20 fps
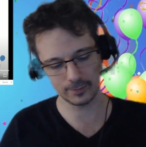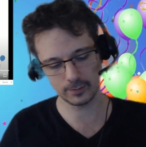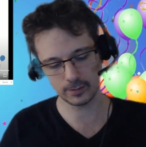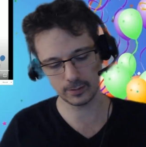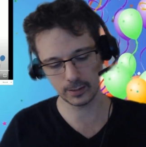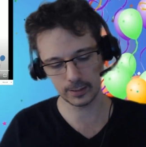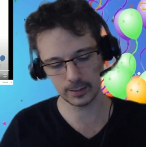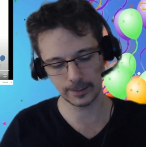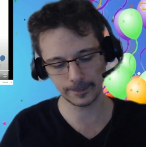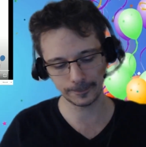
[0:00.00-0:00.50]

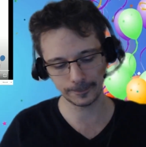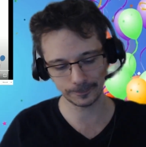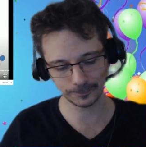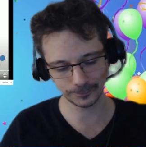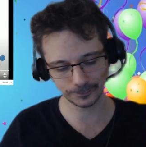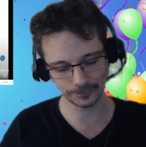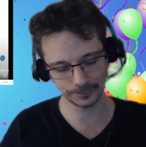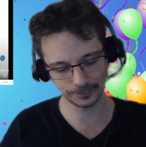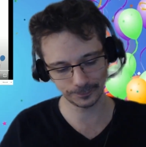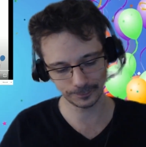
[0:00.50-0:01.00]

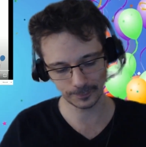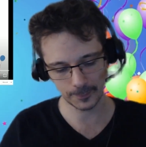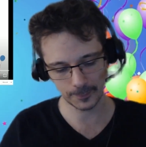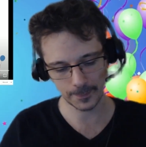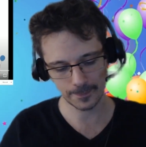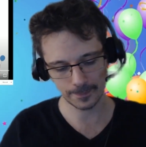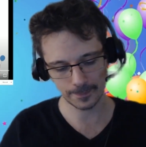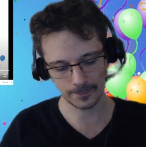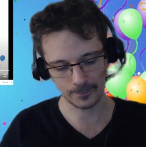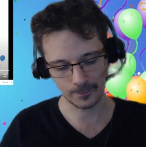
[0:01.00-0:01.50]

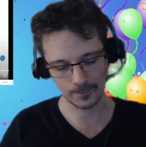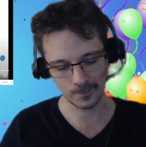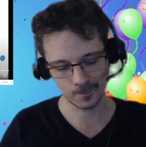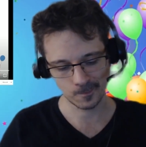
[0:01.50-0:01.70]
No one is speaking in this clip.